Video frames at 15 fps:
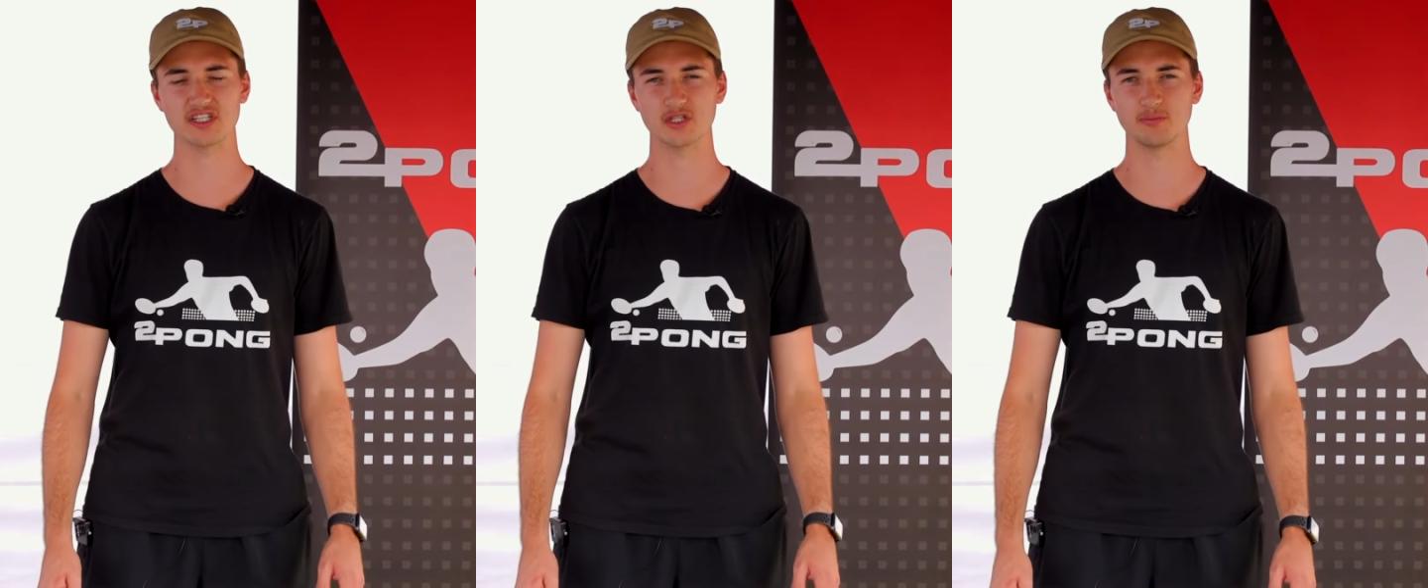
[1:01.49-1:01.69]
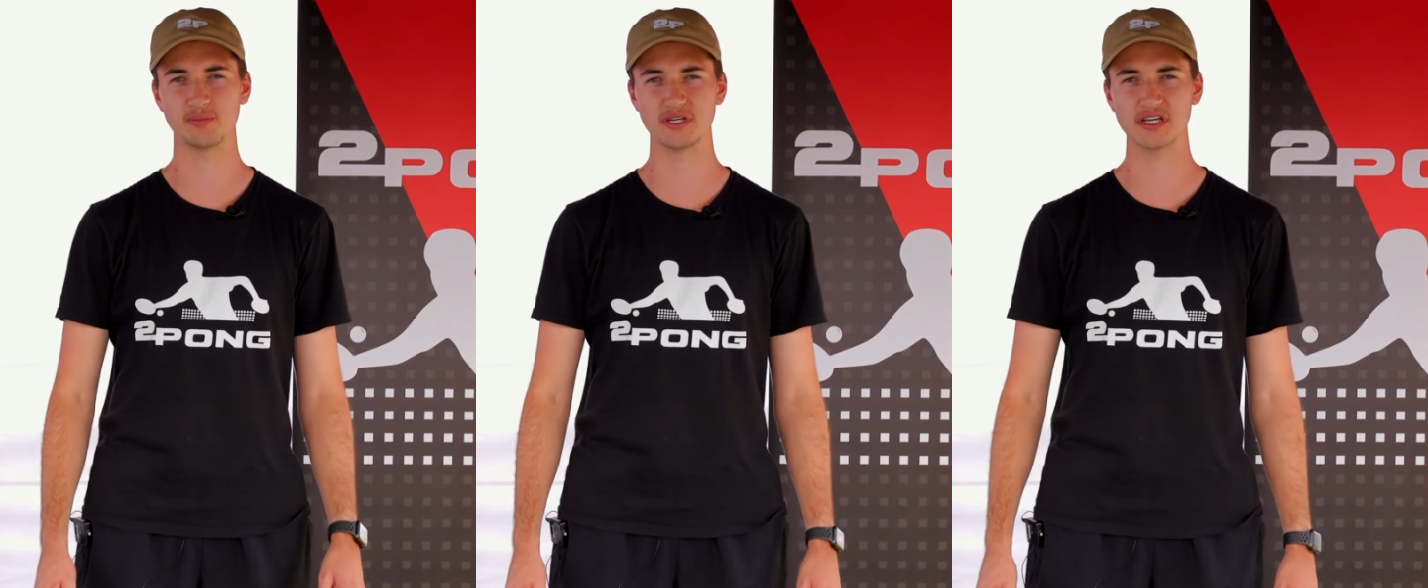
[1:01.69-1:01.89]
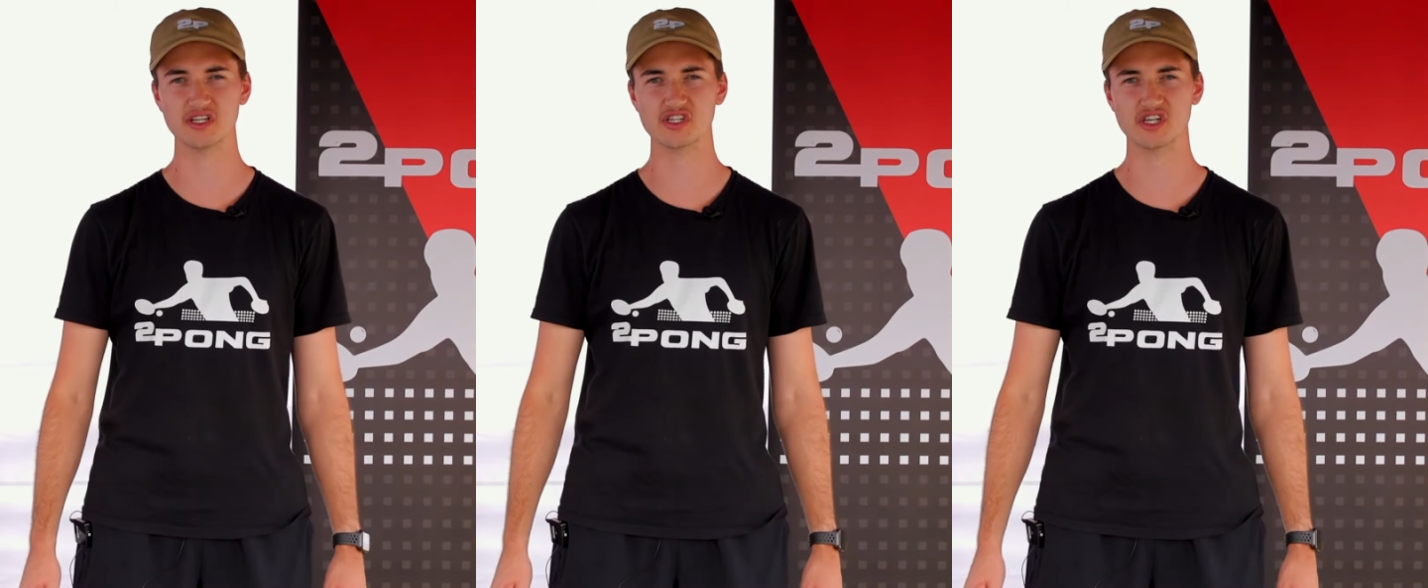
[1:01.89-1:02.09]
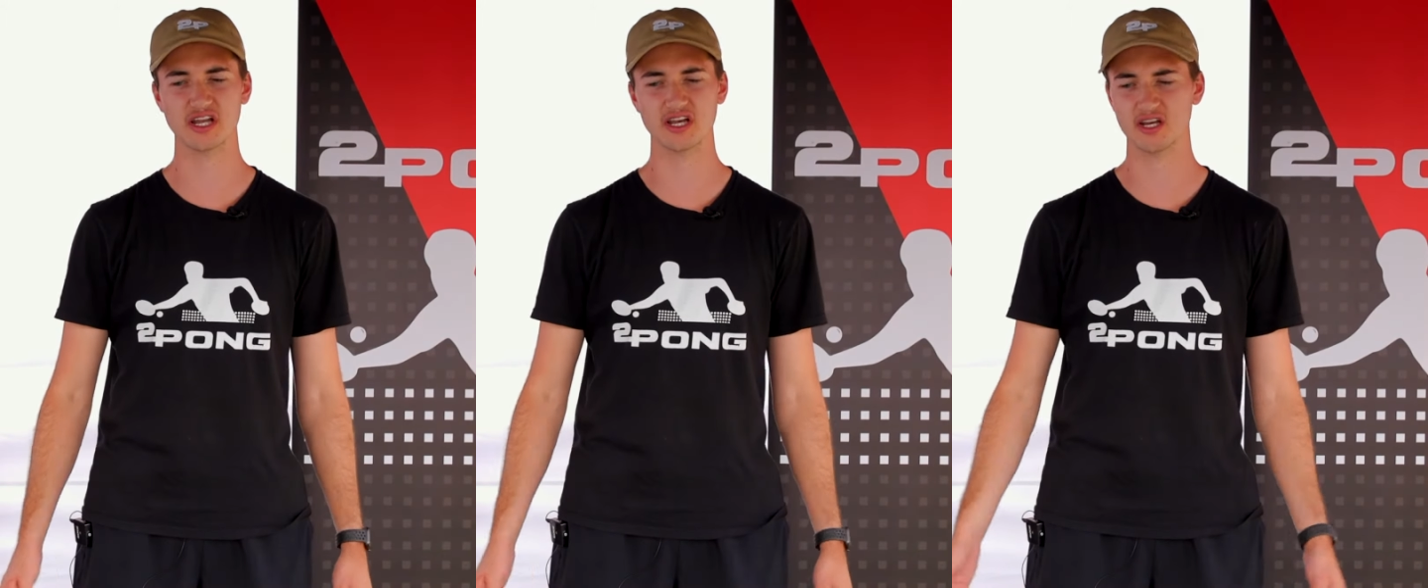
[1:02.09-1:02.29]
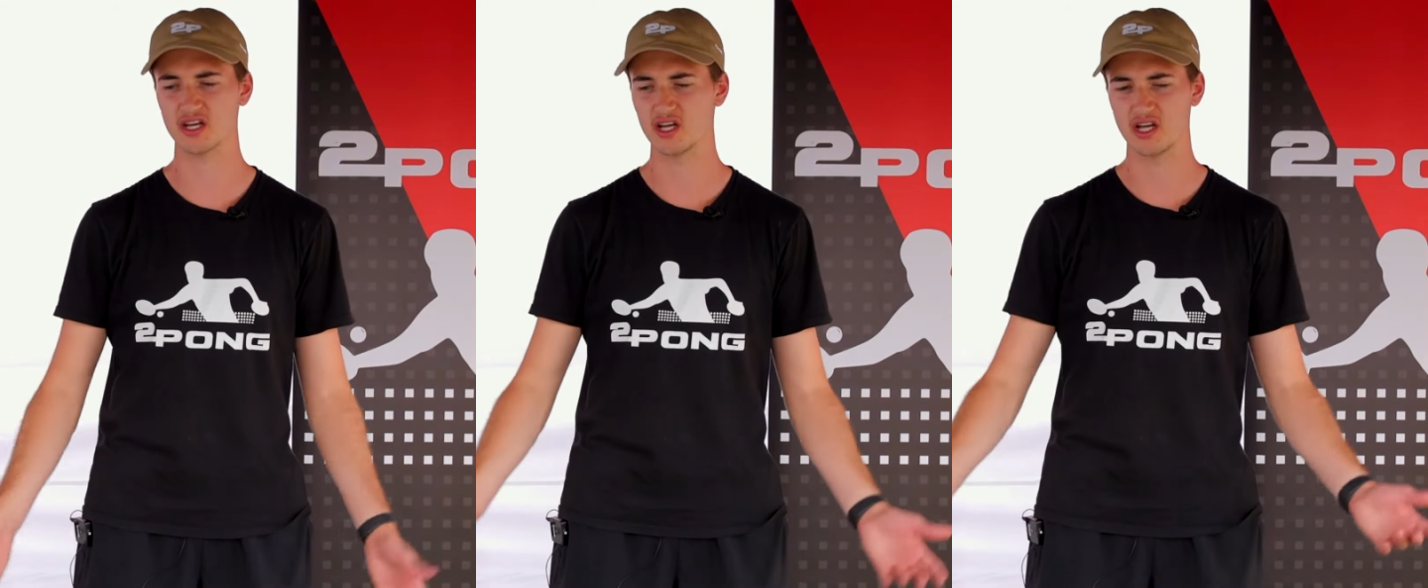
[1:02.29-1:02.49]
to the beach,
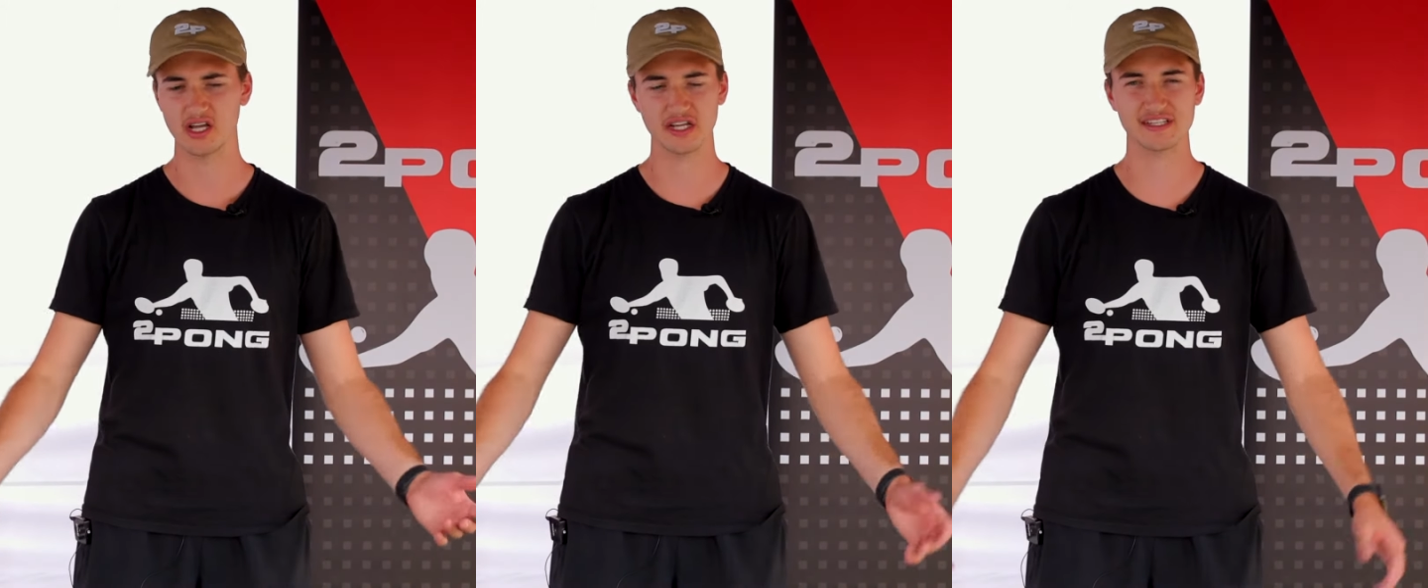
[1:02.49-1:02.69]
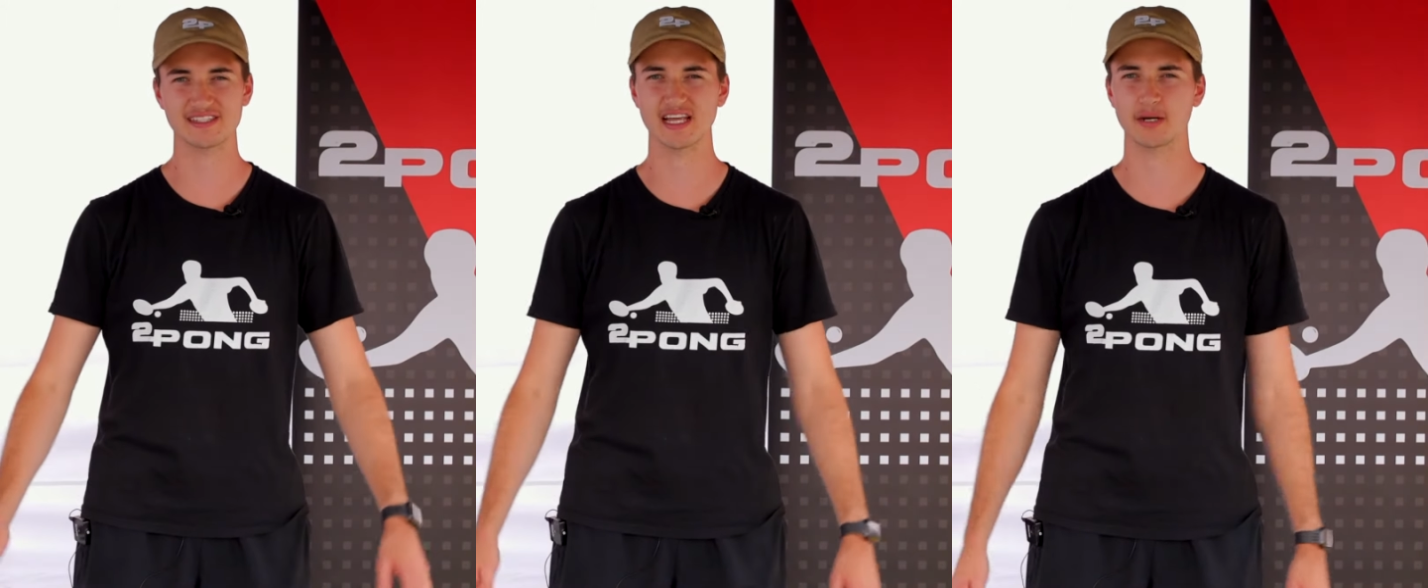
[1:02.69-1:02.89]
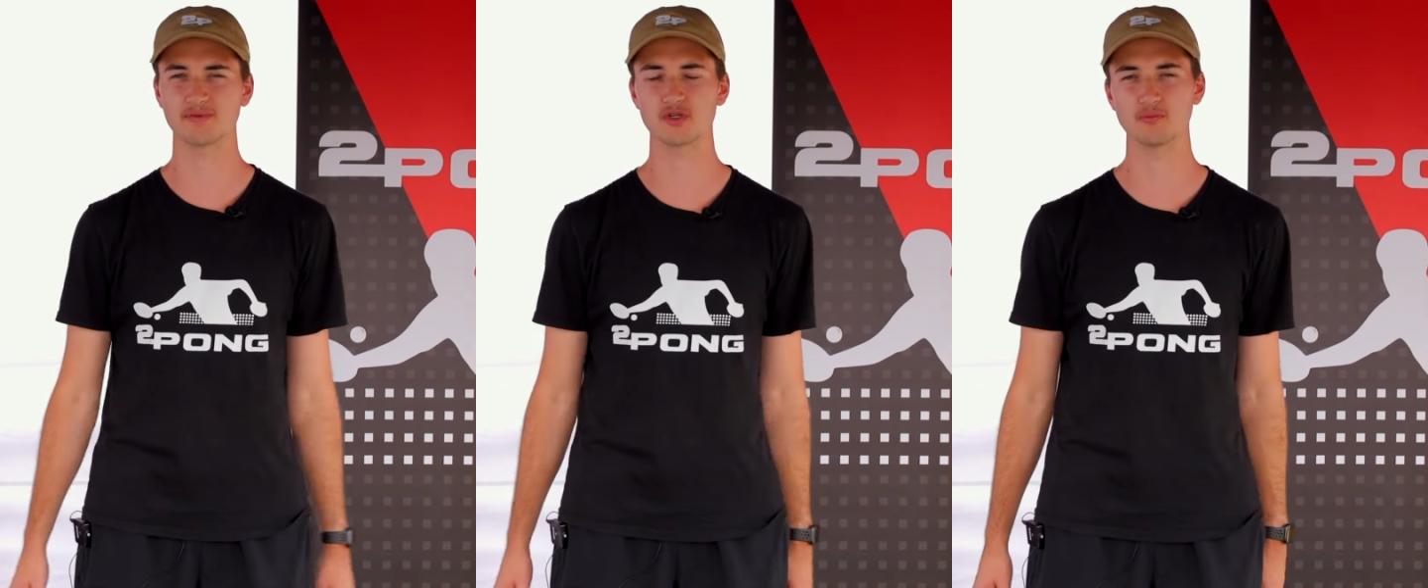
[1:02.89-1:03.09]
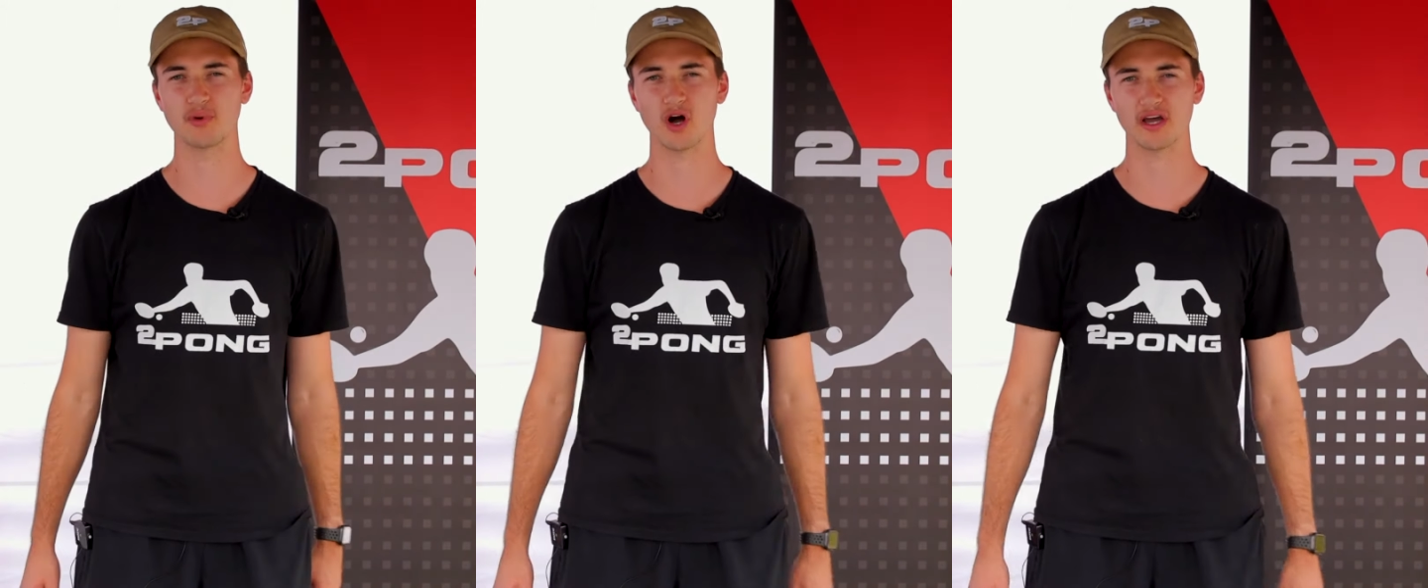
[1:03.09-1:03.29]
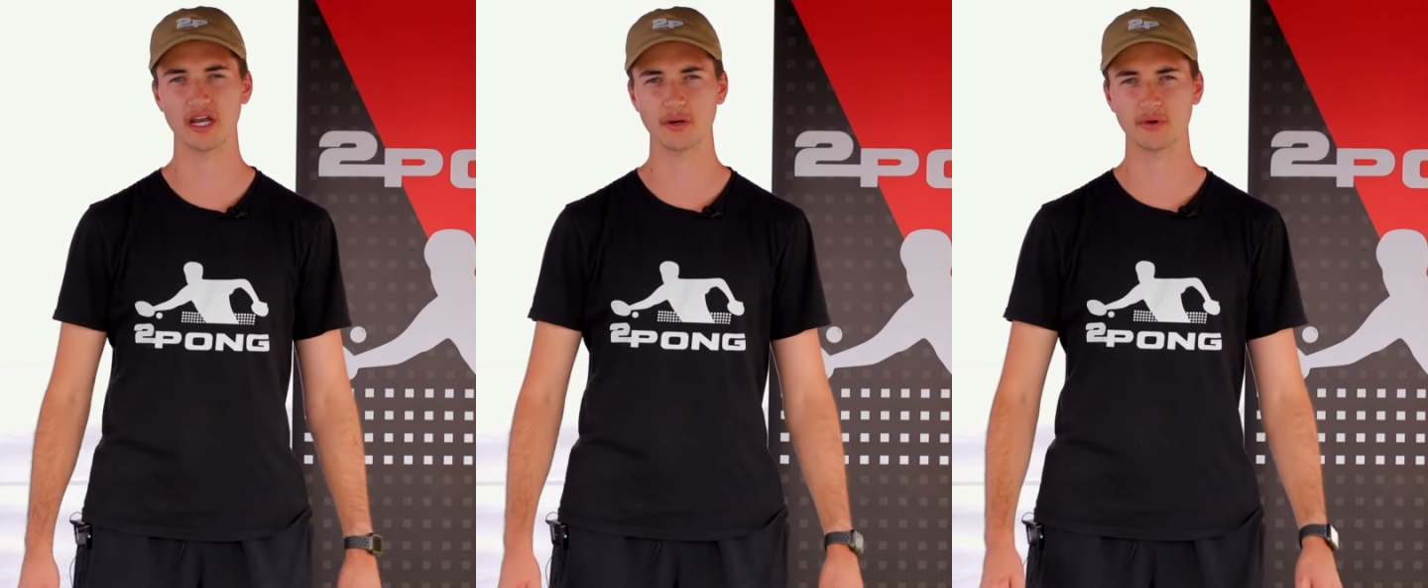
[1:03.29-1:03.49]
and you set up
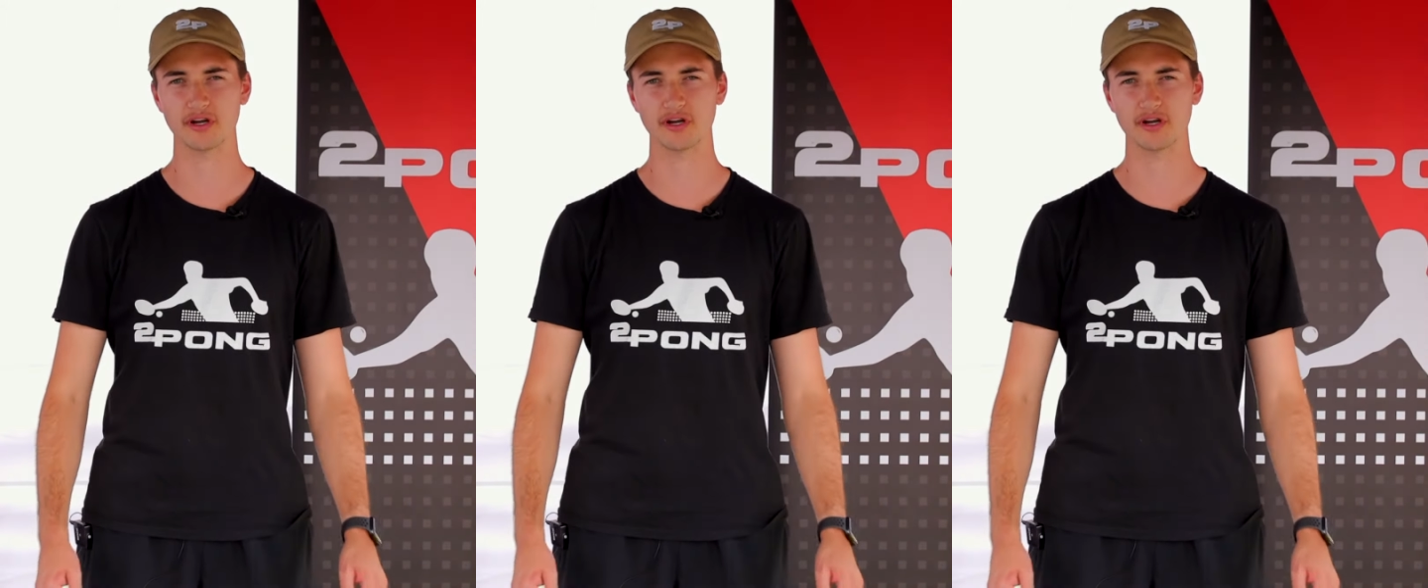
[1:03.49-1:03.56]
2Pong anywhere